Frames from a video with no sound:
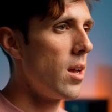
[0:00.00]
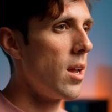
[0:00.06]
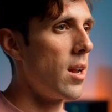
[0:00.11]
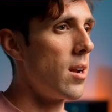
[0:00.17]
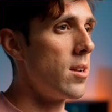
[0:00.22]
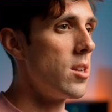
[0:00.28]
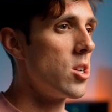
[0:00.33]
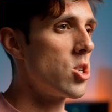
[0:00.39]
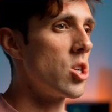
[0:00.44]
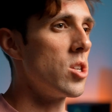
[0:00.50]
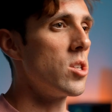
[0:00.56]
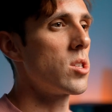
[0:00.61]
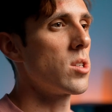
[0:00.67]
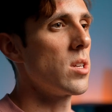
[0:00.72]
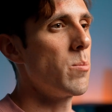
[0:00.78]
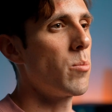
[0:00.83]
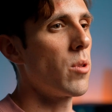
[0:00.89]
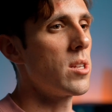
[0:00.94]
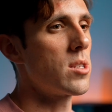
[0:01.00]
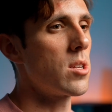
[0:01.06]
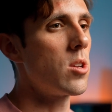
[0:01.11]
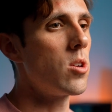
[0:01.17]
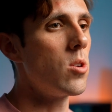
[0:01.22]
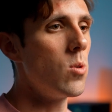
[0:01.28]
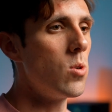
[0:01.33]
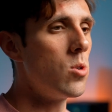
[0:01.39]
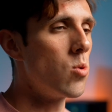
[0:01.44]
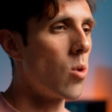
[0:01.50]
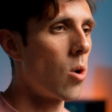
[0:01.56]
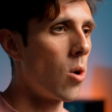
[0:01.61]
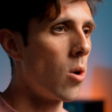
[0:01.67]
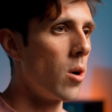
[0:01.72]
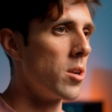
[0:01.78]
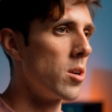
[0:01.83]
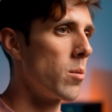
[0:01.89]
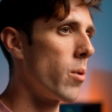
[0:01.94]
In addition, sleep plays a huge
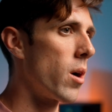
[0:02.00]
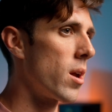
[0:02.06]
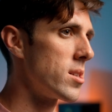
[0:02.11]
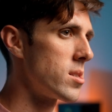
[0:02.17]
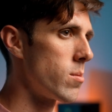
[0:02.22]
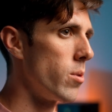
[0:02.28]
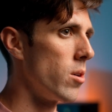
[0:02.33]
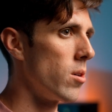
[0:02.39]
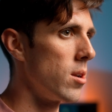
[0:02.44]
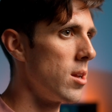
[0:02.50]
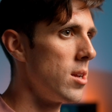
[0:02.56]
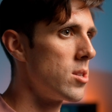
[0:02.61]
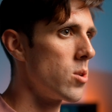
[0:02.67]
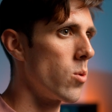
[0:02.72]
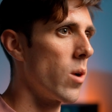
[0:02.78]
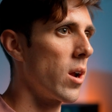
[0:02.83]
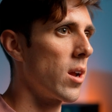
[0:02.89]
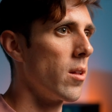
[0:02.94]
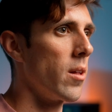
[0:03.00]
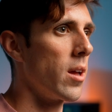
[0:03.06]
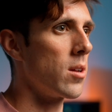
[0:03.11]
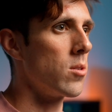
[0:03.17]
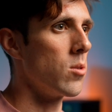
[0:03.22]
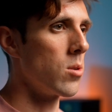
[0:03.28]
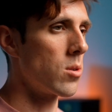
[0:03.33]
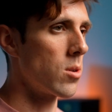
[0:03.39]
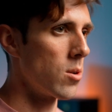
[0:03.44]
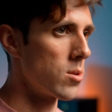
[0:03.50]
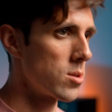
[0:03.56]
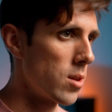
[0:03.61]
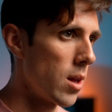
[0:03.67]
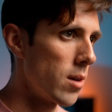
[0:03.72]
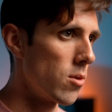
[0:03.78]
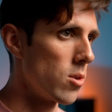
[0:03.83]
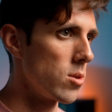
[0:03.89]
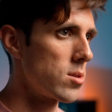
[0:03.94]
role in your body's ability to regulate glucose
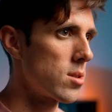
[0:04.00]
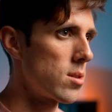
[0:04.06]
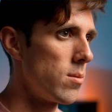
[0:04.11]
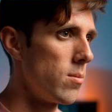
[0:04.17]
levels.